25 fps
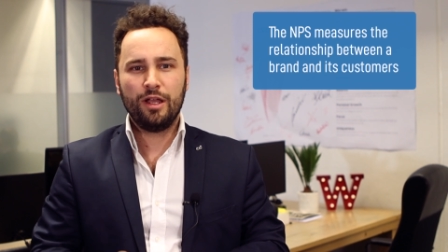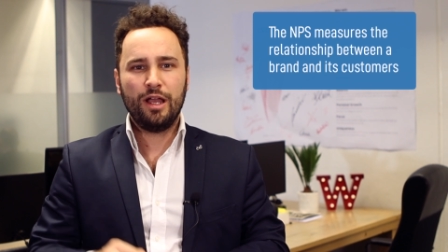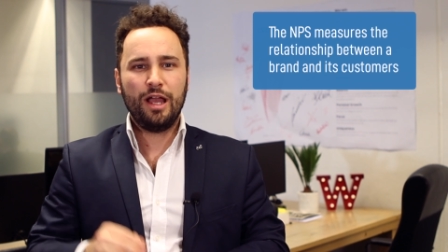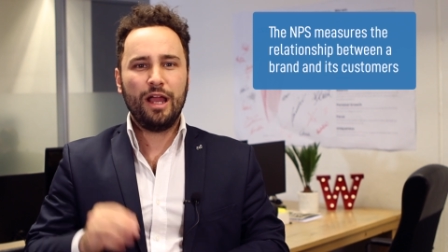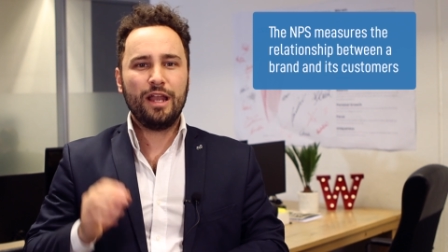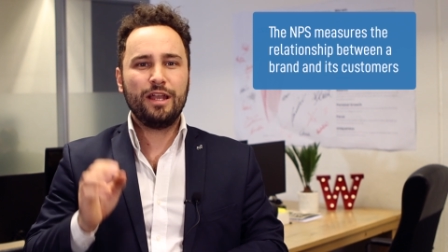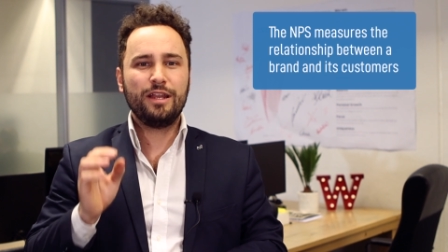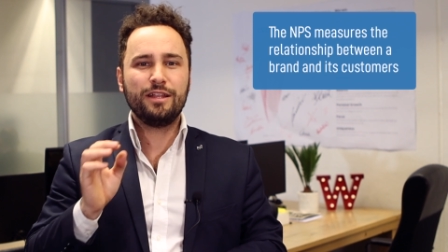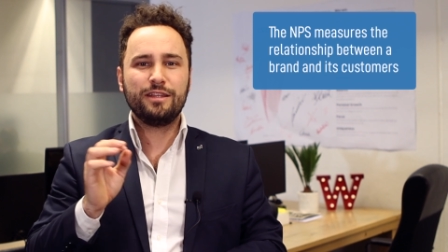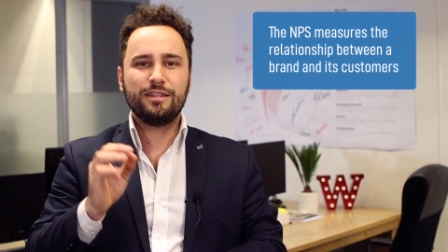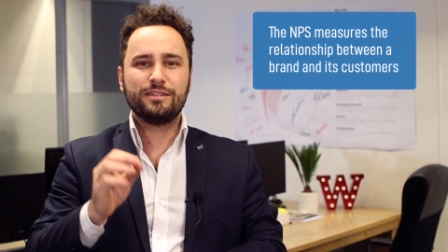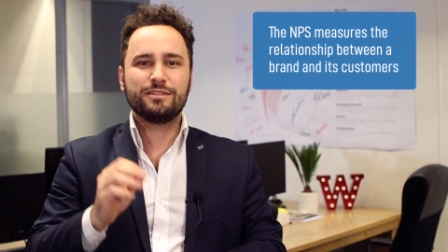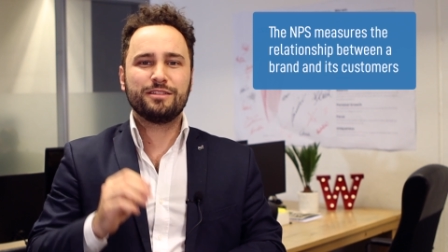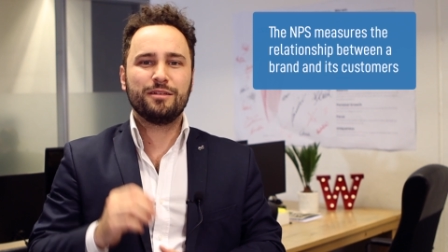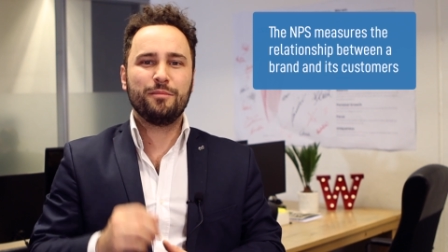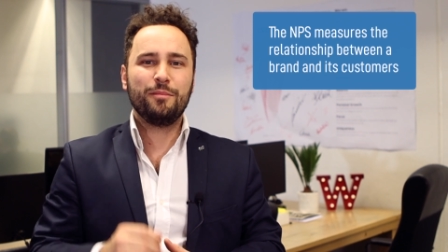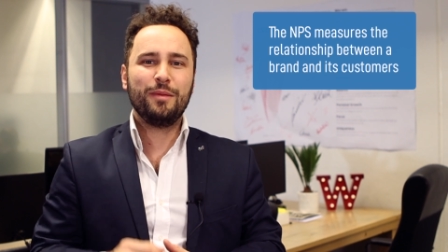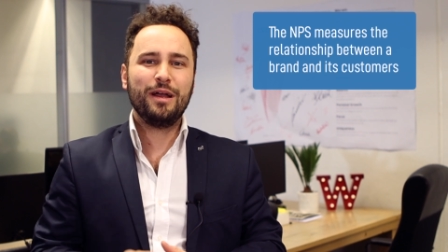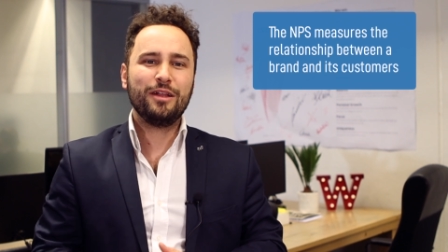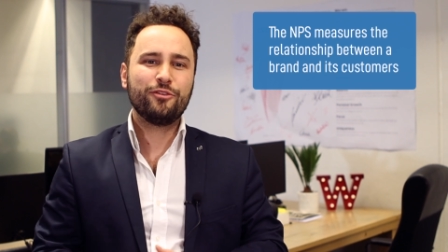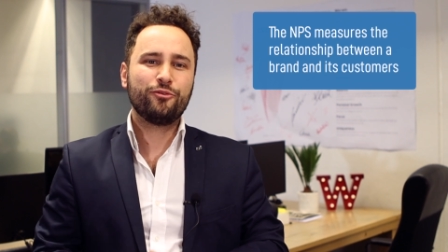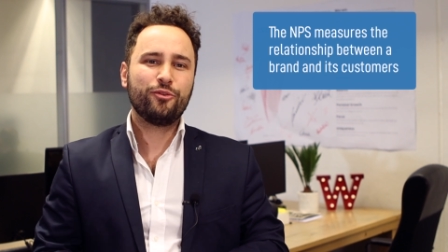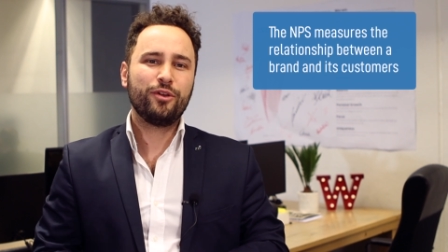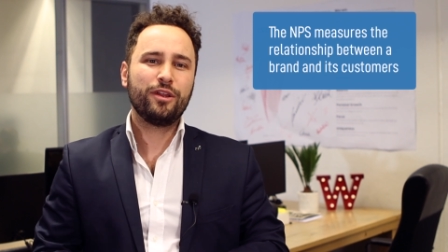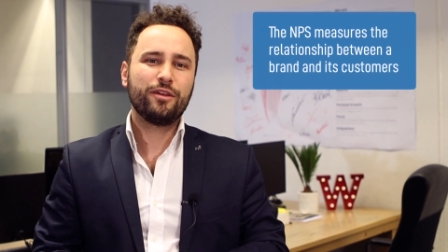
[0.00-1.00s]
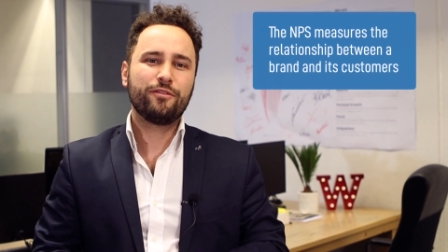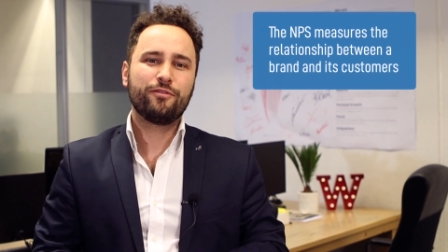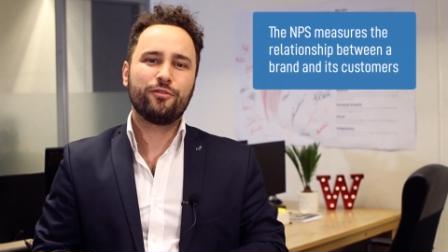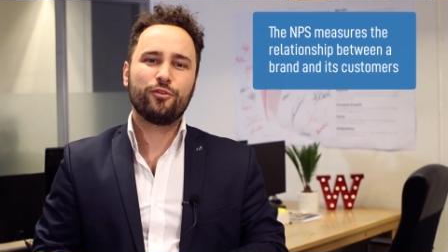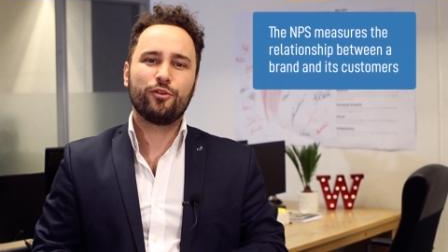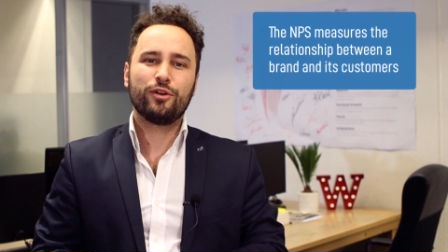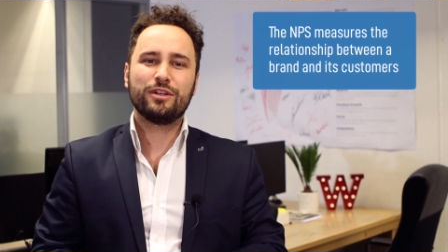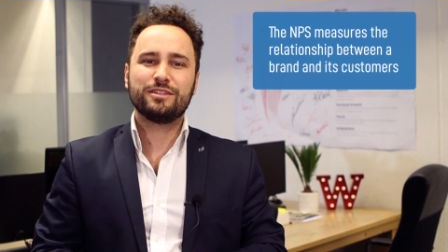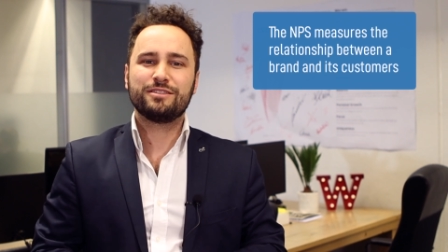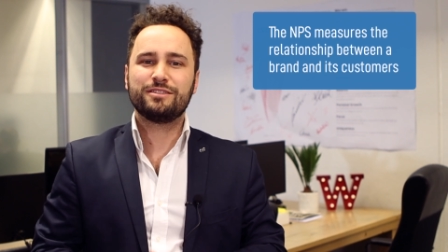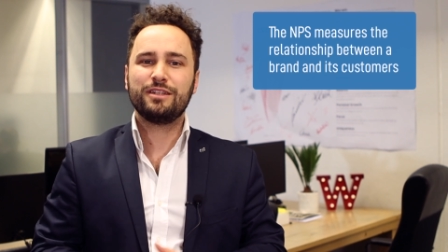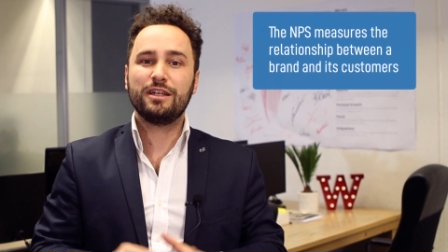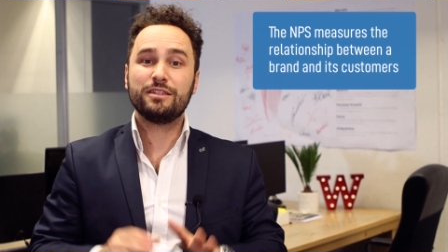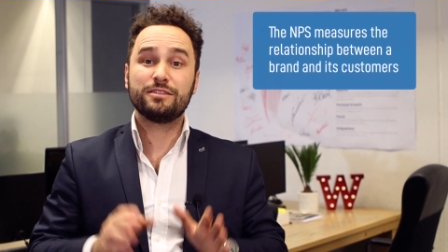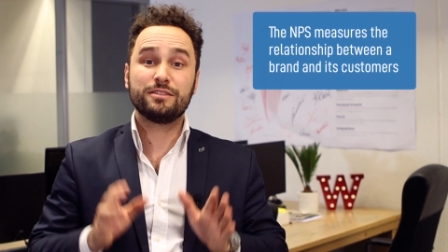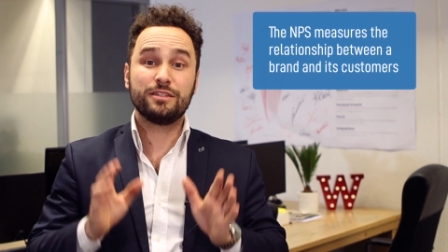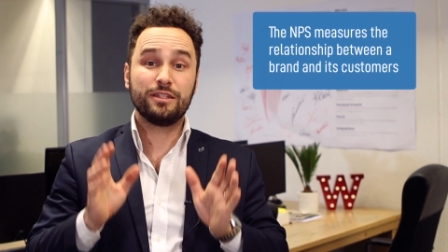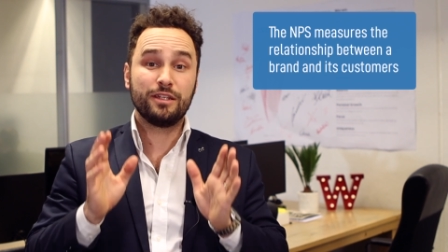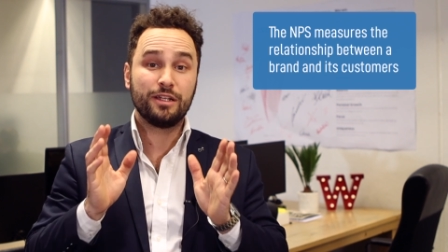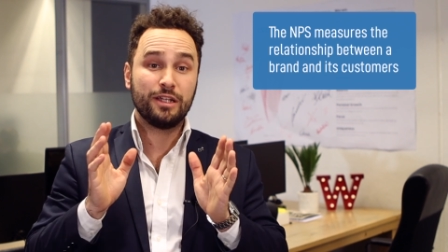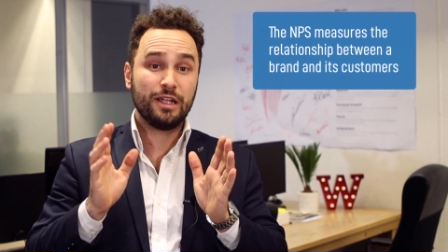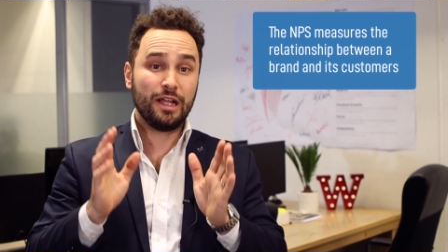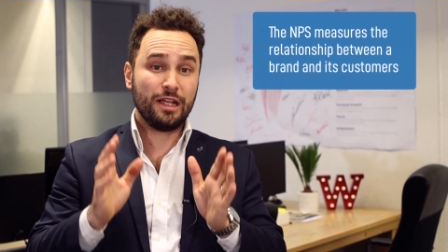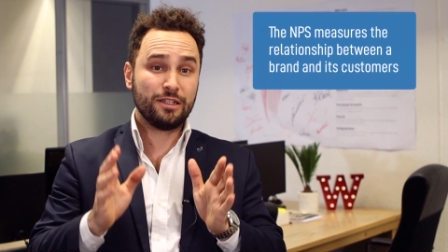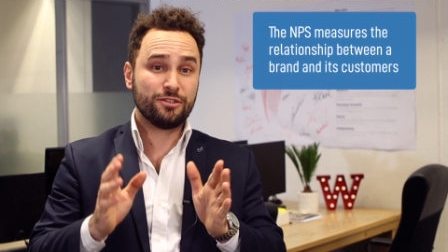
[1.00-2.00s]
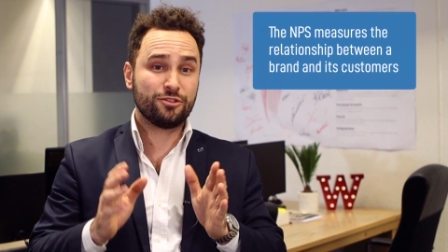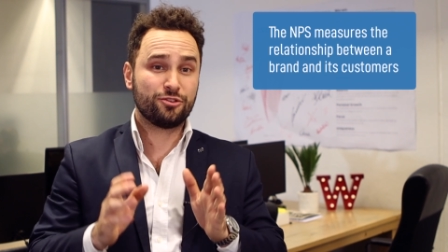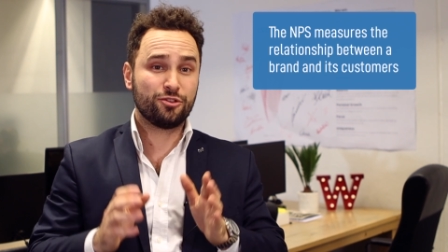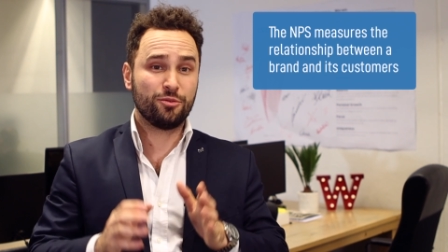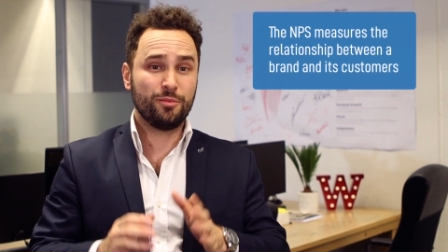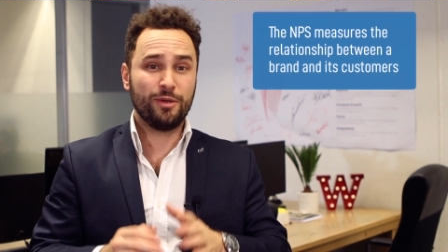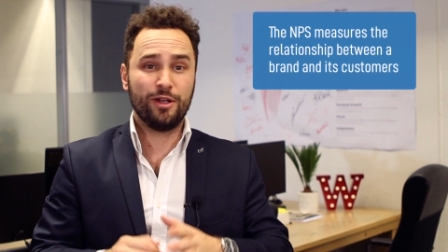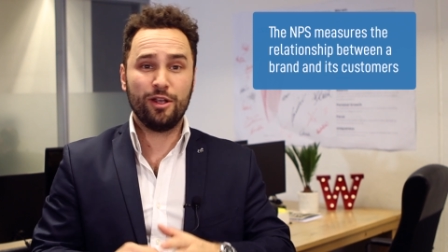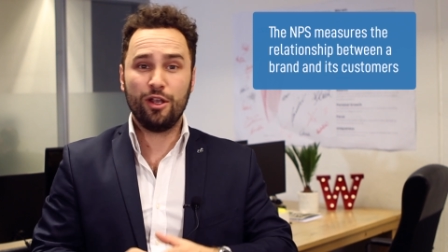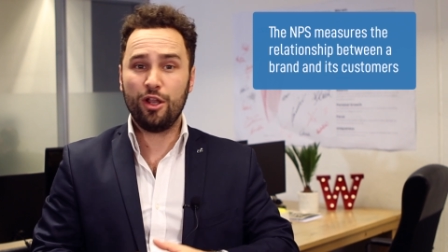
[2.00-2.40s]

and it is a metric for assessing customer